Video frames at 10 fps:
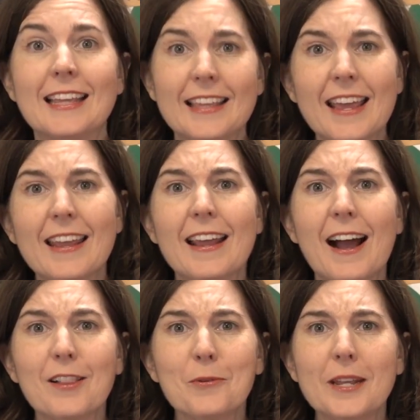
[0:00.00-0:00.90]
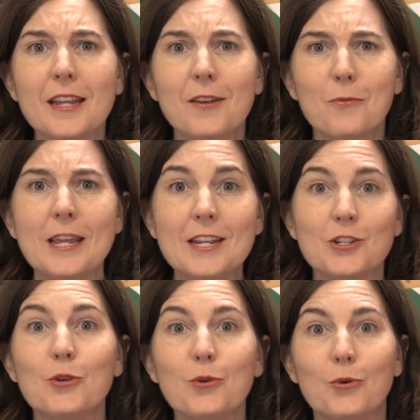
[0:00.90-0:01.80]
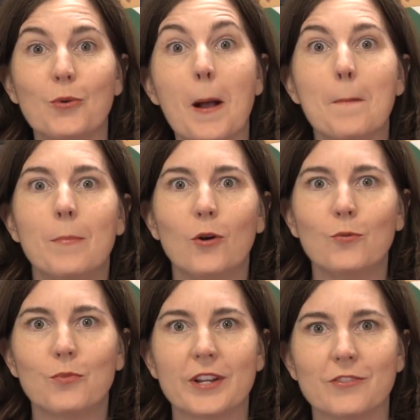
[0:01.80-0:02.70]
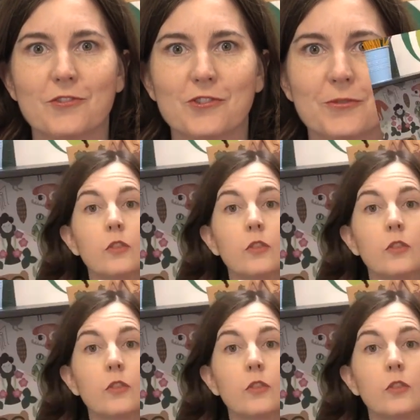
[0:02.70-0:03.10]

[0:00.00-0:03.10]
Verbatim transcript: Yay, Halloween, week two, bone bridge.